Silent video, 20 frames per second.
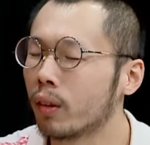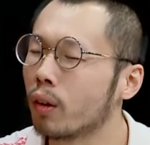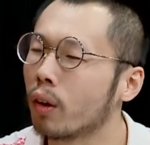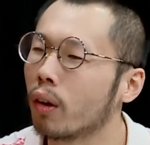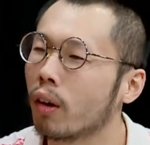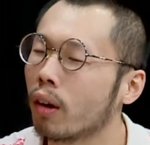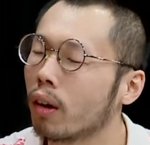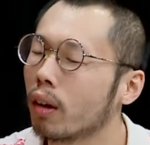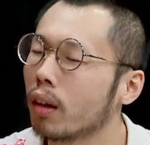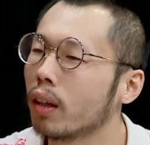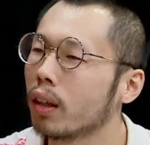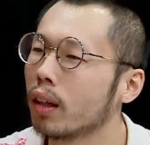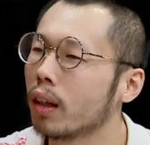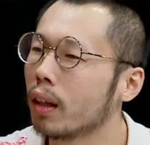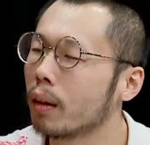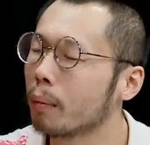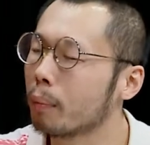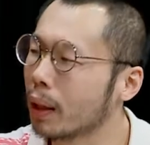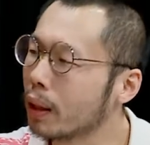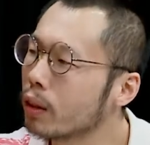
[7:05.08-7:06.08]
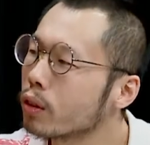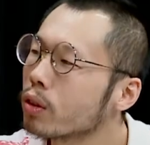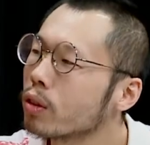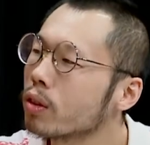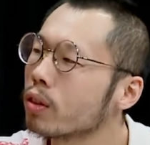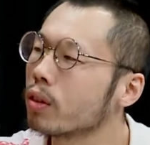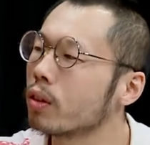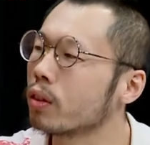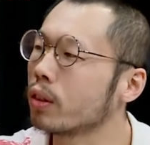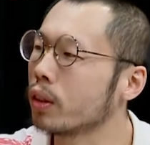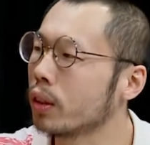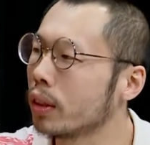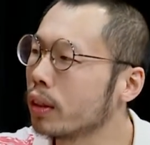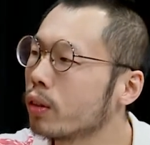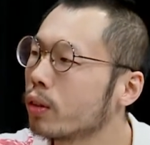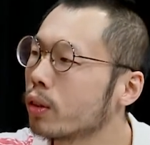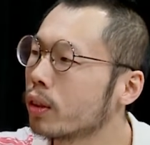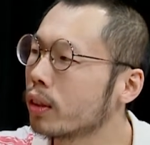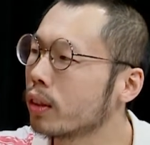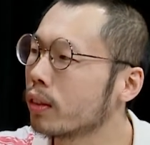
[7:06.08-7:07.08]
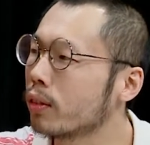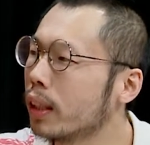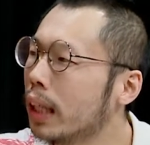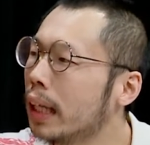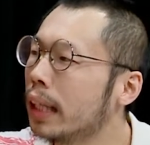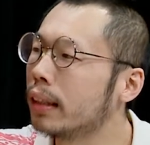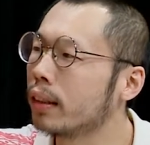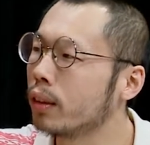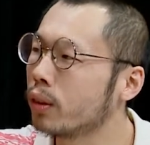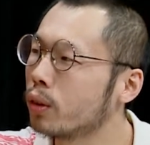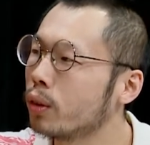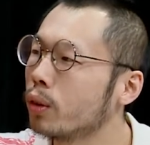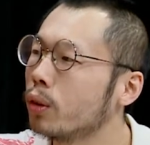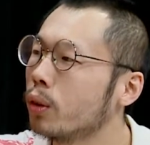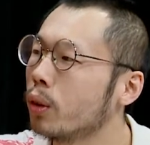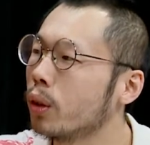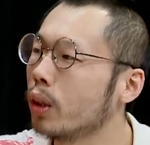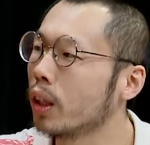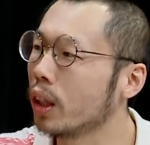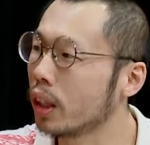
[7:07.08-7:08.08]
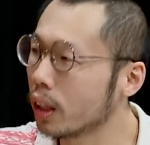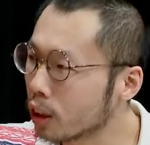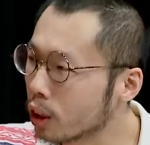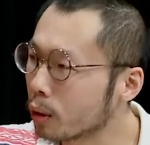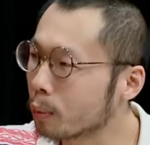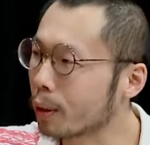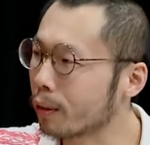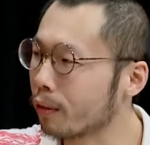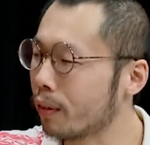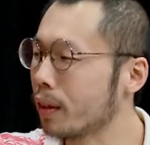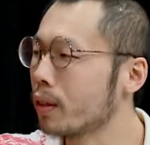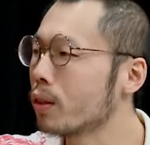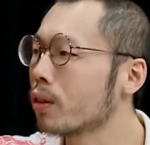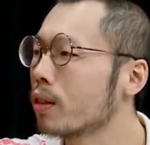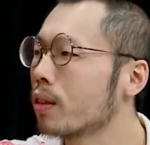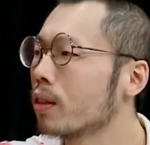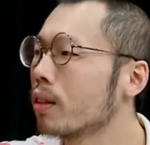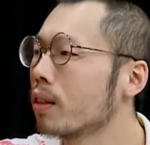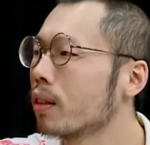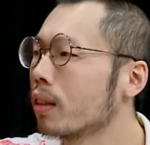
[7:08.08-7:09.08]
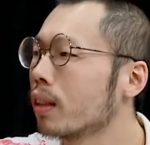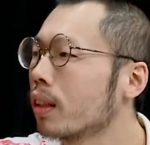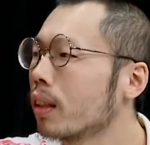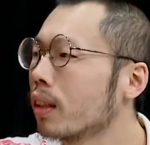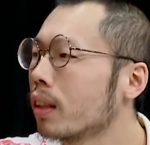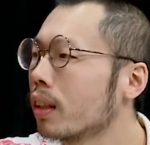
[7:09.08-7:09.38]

your passion or your interest related to your profession. Yeah.